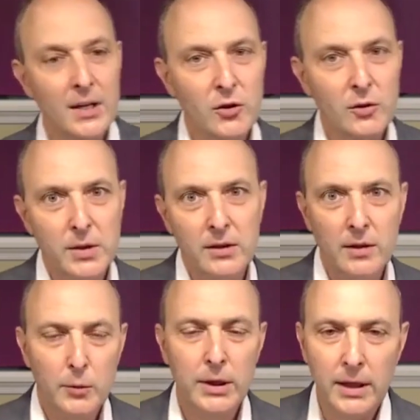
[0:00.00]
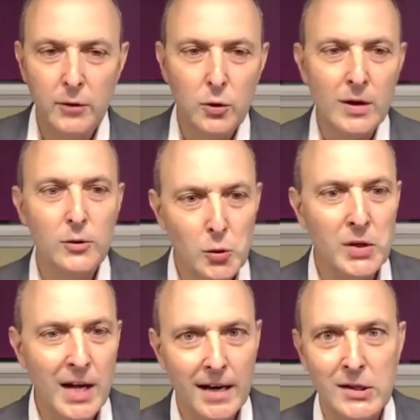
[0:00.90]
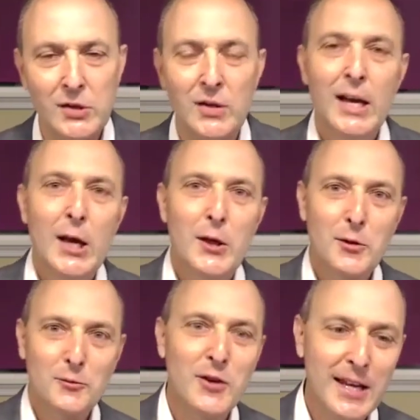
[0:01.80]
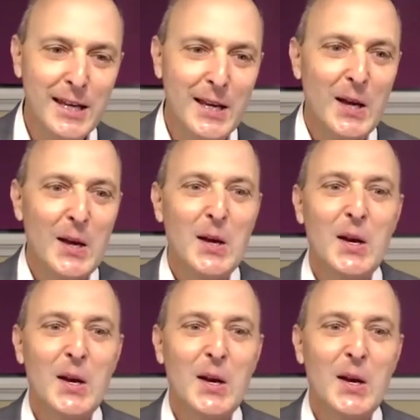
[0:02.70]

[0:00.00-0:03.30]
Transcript: so I'm saying I'm going to give you guys 3